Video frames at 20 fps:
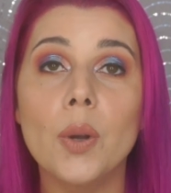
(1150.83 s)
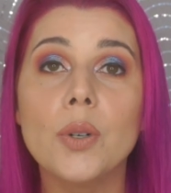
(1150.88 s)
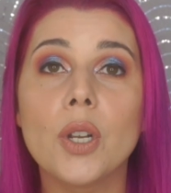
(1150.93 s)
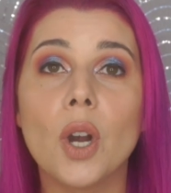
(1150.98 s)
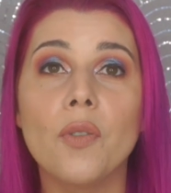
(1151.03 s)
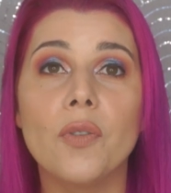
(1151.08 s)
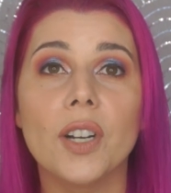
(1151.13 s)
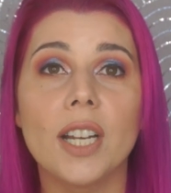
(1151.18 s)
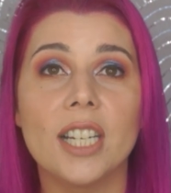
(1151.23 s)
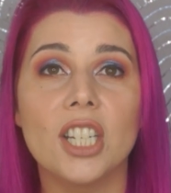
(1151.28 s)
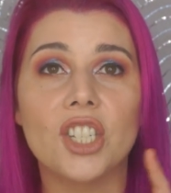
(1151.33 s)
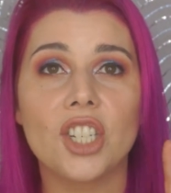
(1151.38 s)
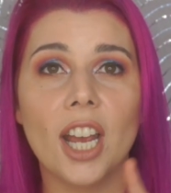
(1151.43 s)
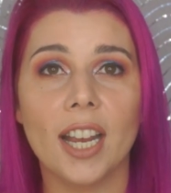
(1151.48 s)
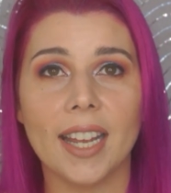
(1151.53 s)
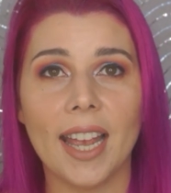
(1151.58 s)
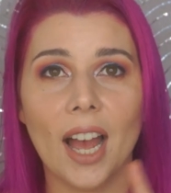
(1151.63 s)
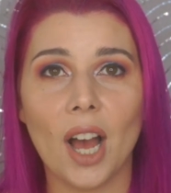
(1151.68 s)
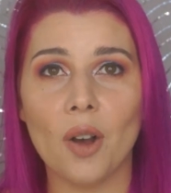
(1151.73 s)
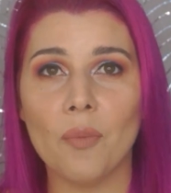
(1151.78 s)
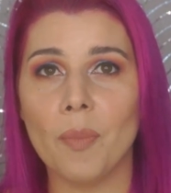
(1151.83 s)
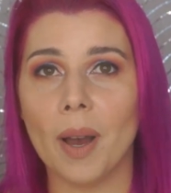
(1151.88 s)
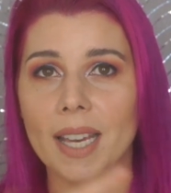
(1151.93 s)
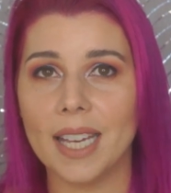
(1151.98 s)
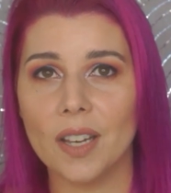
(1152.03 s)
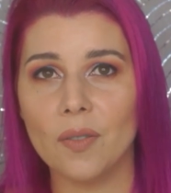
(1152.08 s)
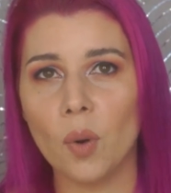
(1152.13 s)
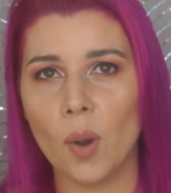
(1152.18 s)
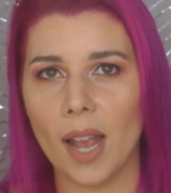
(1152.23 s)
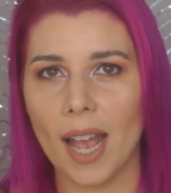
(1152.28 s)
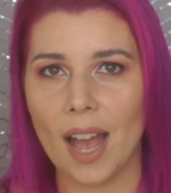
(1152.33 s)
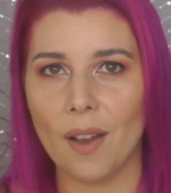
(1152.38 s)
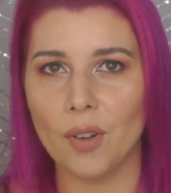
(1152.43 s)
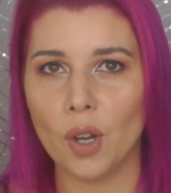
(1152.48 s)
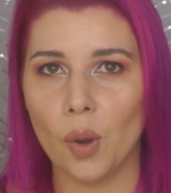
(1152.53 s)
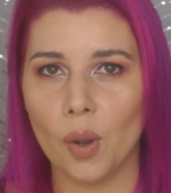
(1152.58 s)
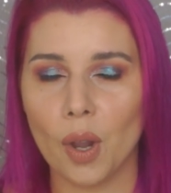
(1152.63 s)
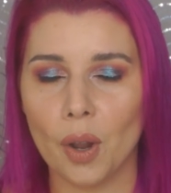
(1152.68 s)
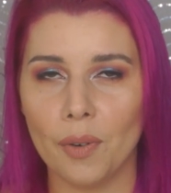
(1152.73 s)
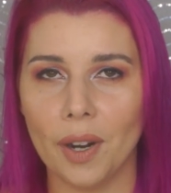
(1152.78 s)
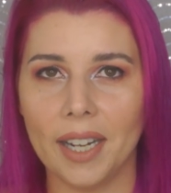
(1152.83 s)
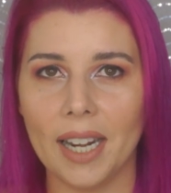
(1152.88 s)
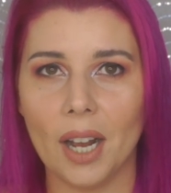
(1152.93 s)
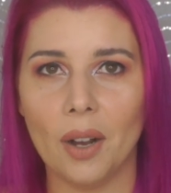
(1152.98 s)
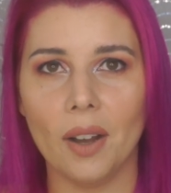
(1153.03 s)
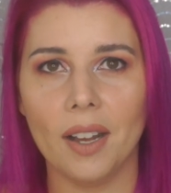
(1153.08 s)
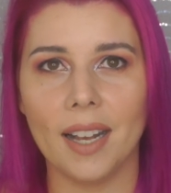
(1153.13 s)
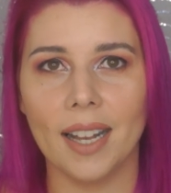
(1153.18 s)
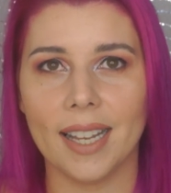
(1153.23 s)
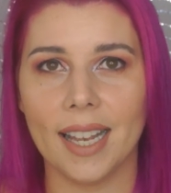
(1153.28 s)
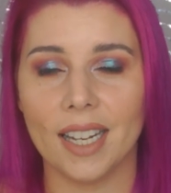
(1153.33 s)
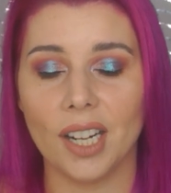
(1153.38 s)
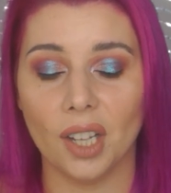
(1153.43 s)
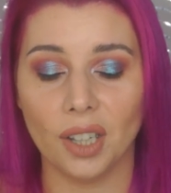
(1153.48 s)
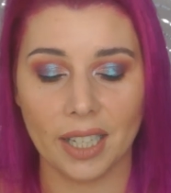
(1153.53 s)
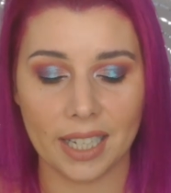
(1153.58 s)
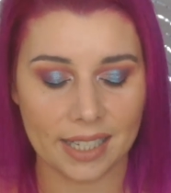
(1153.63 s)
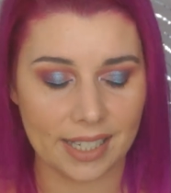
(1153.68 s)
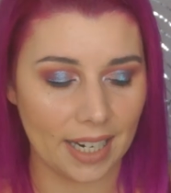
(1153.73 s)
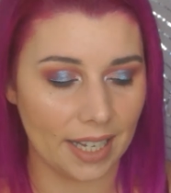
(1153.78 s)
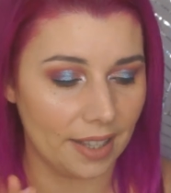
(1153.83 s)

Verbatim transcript: Don't forget to check out my giveaway I have going on right now. Again, I'll list it